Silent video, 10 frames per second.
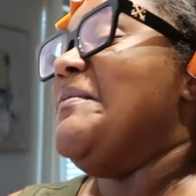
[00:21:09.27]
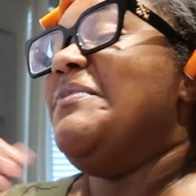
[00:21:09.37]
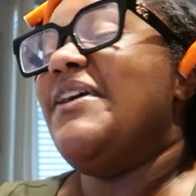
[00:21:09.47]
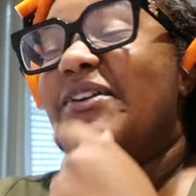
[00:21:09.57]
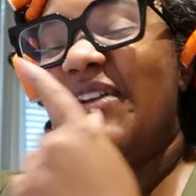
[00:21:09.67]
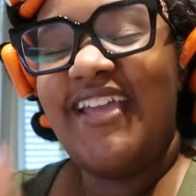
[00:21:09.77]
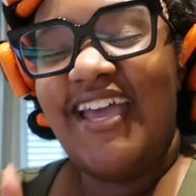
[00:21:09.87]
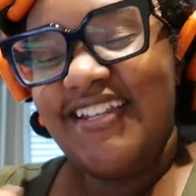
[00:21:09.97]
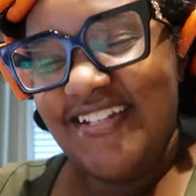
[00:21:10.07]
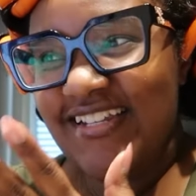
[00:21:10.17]
But
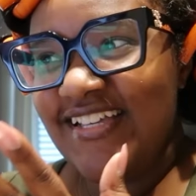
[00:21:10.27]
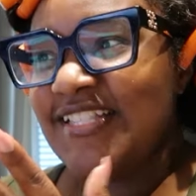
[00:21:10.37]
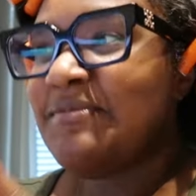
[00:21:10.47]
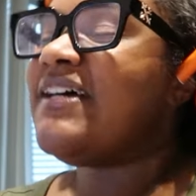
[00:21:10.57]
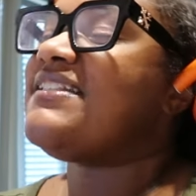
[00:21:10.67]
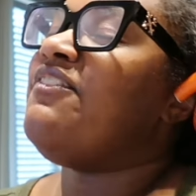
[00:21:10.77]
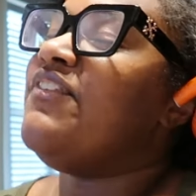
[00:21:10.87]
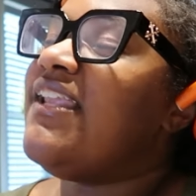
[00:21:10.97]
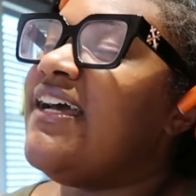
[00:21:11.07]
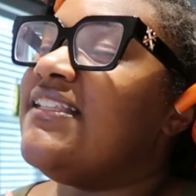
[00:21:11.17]
creating this, because I
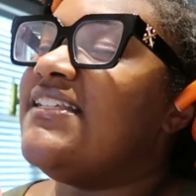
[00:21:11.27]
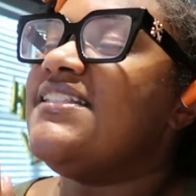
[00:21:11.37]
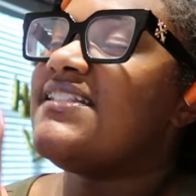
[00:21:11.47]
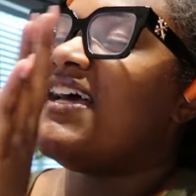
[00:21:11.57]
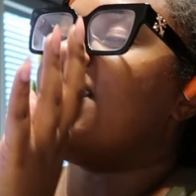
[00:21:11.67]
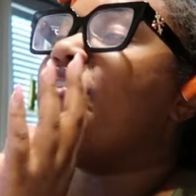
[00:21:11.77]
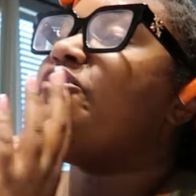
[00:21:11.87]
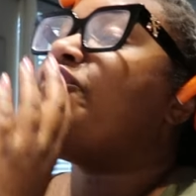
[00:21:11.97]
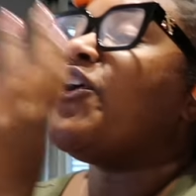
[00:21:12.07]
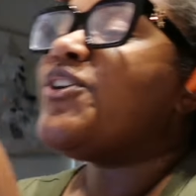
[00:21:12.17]
feel like this is like the
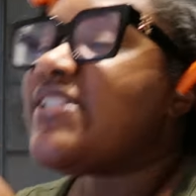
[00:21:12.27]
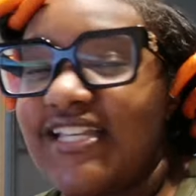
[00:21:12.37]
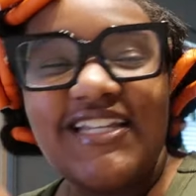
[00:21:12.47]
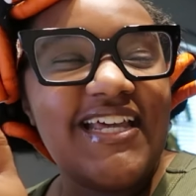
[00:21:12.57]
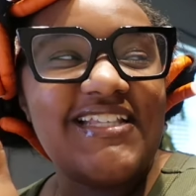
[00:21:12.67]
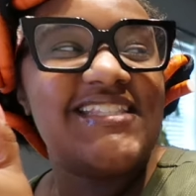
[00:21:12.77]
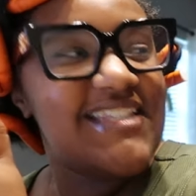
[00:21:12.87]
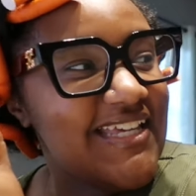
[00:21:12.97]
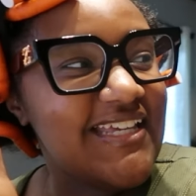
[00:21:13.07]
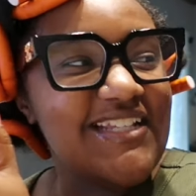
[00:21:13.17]
first thing they
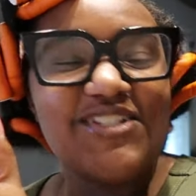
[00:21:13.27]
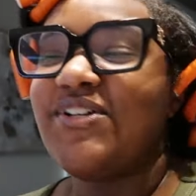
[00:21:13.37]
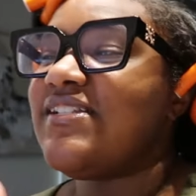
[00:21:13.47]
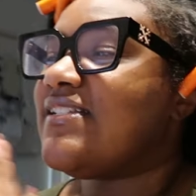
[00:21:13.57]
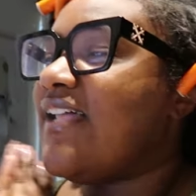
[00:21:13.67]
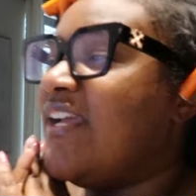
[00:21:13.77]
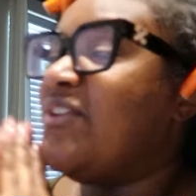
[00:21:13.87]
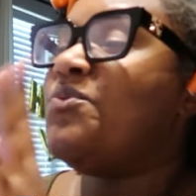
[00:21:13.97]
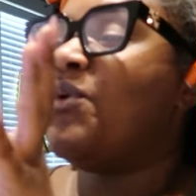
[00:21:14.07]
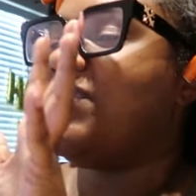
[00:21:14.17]
see. Mm-hmm. So it's just like,
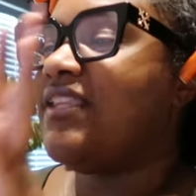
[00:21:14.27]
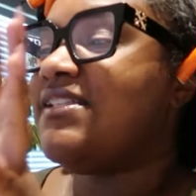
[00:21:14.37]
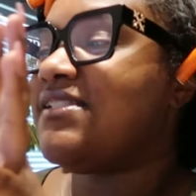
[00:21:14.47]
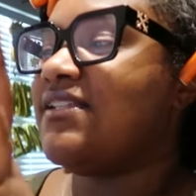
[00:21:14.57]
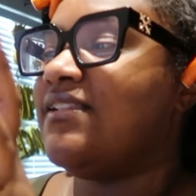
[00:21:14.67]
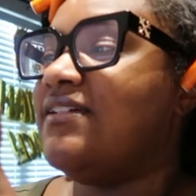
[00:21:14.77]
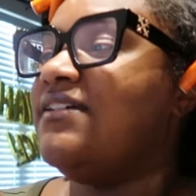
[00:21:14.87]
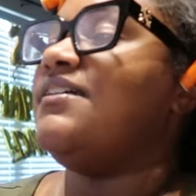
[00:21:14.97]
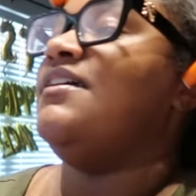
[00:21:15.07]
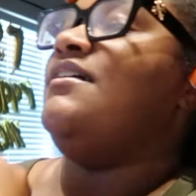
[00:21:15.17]
you want this to
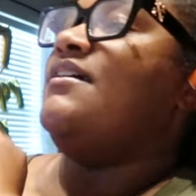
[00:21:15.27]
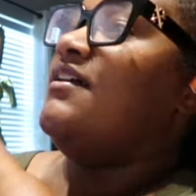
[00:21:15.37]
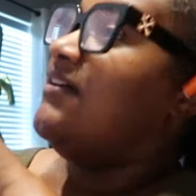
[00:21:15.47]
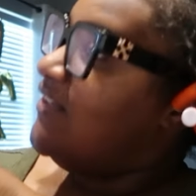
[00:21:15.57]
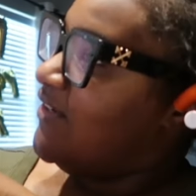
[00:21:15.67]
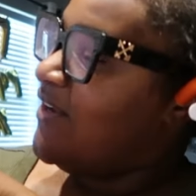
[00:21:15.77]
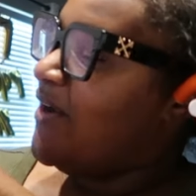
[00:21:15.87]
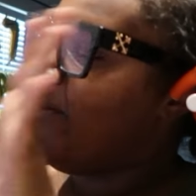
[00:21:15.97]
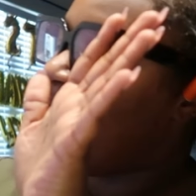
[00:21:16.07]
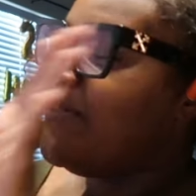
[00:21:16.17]
look, you
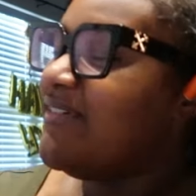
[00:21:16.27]
know?